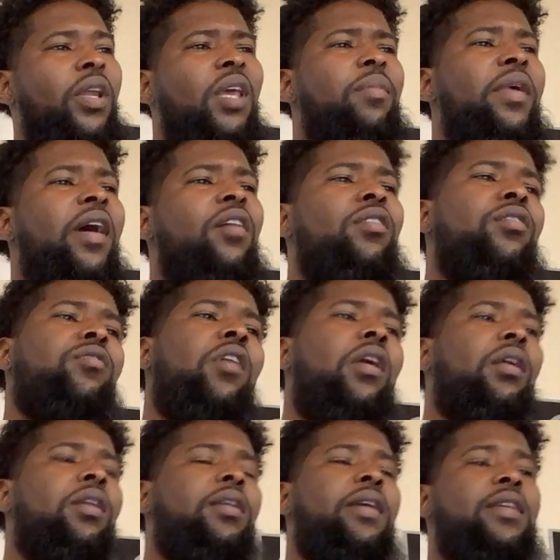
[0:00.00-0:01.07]
to keep your hand on the
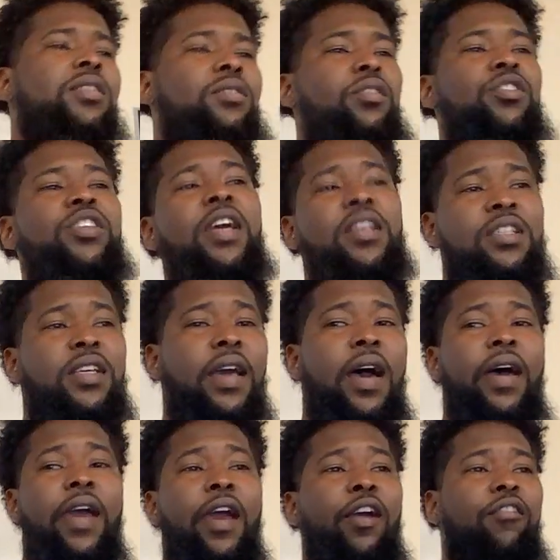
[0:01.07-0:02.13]
throttle unless you're changing
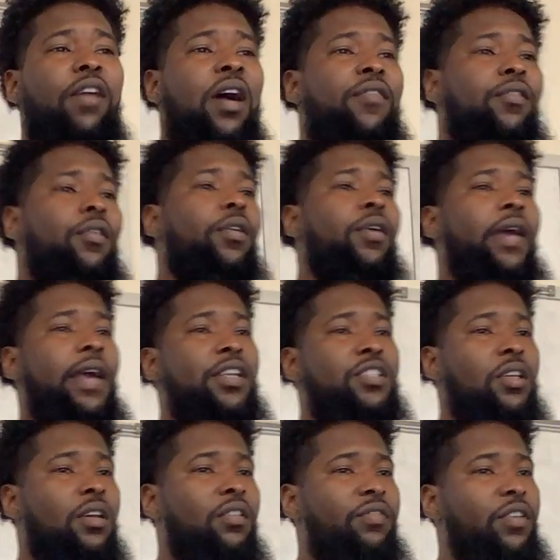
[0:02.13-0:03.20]
aircraft or engine
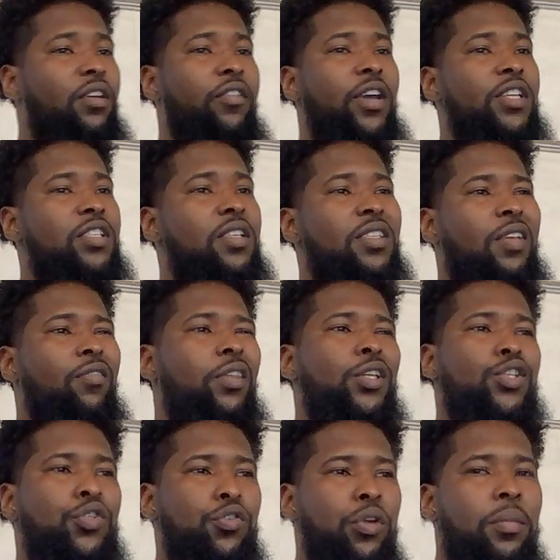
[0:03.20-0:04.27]
configurations and really
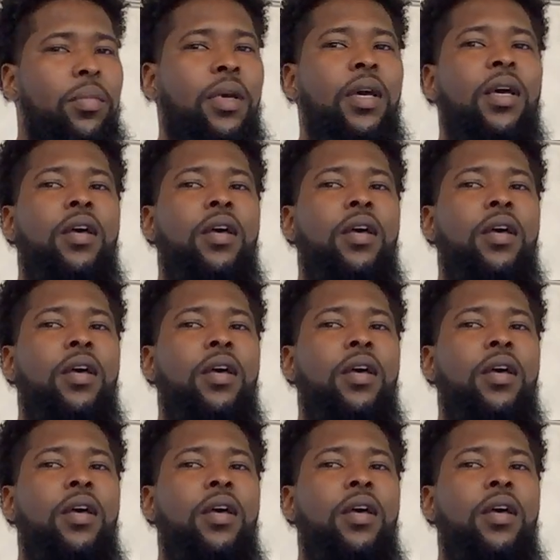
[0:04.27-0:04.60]
trim.